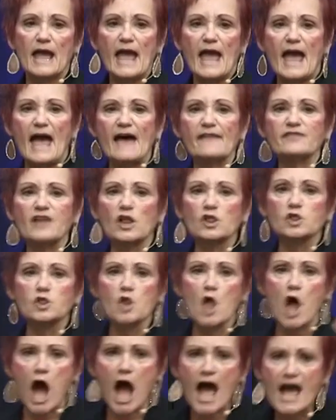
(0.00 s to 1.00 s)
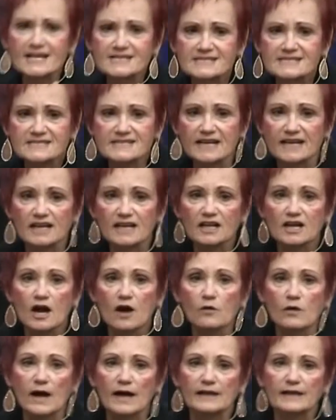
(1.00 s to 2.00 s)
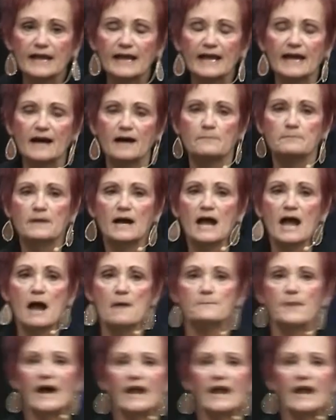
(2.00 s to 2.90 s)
and the loss didn't go on him, but